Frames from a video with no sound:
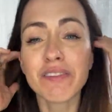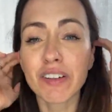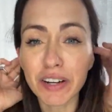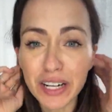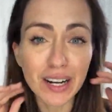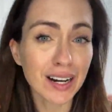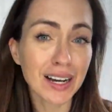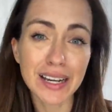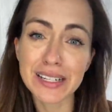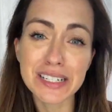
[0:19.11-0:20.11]
Very
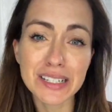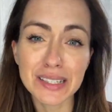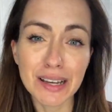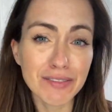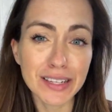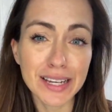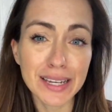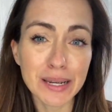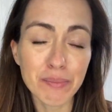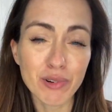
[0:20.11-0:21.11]
kind, lovely